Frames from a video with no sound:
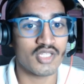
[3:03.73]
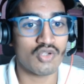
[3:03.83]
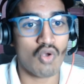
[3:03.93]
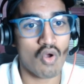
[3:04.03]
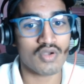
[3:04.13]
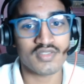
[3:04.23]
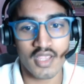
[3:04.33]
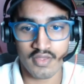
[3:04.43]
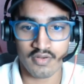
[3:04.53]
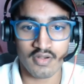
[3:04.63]
be the CORS
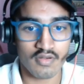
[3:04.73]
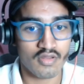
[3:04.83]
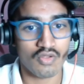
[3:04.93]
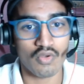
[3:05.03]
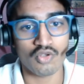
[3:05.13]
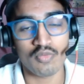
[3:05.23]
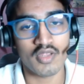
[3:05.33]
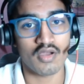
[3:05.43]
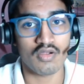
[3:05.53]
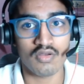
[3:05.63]
error going to
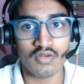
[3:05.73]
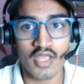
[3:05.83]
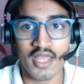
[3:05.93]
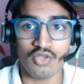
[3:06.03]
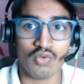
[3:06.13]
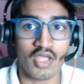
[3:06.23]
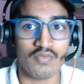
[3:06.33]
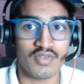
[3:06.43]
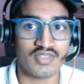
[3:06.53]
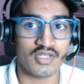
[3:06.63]
be occur, and you
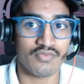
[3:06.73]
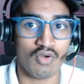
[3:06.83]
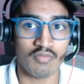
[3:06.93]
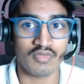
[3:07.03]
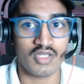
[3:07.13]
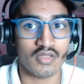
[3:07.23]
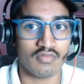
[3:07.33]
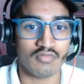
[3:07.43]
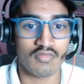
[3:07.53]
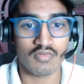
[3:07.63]
can visit from
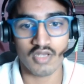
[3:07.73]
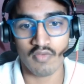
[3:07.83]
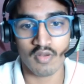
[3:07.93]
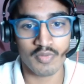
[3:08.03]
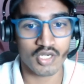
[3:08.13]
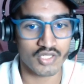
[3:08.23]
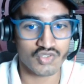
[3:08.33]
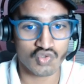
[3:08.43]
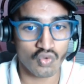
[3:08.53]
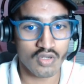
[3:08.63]
the developer
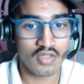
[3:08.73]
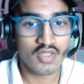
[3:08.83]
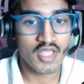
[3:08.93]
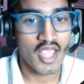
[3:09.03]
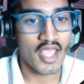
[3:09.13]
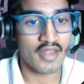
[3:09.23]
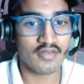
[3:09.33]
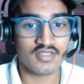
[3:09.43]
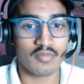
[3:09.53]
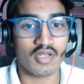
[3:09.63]
console.
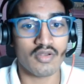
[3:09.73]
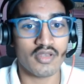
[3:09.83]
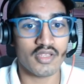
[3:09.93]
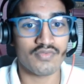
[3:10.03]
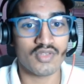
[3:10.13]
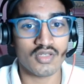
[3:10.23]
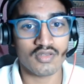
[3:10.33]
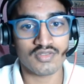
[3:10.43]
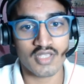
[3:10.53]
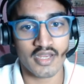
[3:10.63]
And similarly, if
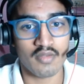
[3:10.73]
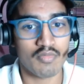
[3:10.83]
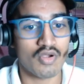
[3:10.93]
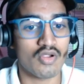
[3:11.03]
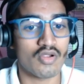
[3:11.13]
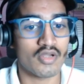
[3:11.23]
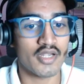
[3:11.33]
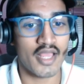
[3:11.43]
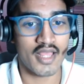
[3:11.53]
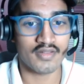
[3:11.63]
the second
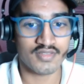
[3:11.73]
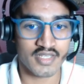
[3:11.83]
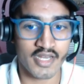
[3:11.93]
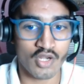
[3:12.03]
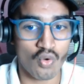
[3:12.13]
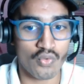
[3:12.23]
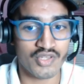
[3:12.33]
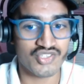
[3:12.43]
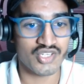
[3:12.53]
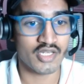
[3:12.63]
bucket and the second
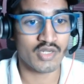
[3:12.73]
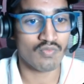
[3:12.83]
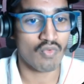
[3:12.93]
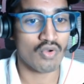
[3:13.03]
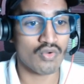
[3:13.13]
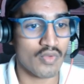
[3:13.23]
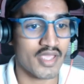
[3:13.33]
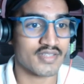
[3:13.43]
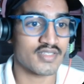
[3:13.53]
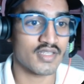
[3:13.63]
origin want to
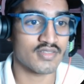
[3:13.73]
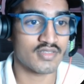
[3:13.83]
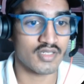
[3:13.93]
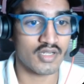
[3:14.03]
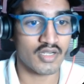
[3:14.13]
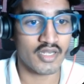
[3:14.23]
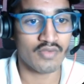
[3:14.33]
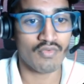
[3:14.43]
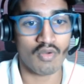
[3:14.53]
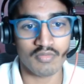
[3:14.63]
access the
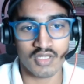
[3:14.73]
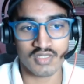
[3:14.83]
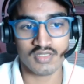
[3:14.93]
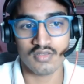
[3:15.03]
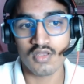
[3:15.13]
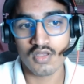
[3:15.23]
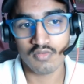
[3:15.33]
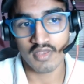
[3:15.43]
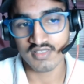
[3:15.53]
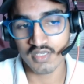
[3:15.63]
content from this
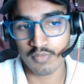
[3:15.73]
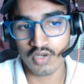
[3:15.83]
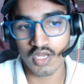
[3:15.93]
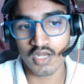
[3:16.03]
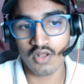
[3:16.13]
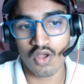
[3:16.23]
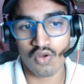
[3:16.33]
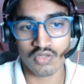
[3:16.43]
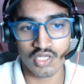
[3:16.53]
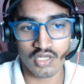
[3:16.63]
S3 bucket
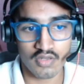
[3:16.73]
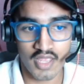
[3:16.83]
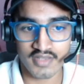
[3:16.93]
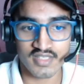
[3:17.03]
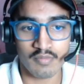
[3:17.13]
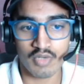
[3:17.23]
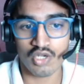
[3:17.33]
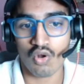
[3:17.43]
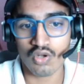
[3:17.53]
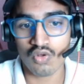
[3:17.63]
or the
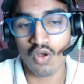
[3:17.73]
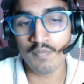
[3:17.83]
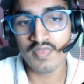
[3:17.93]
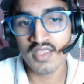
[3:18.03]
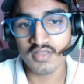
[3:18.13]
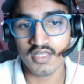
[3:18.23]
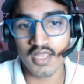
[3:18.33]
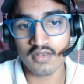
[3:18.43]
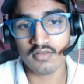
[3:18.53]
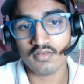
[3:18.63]
example.com,
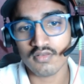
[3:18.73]
they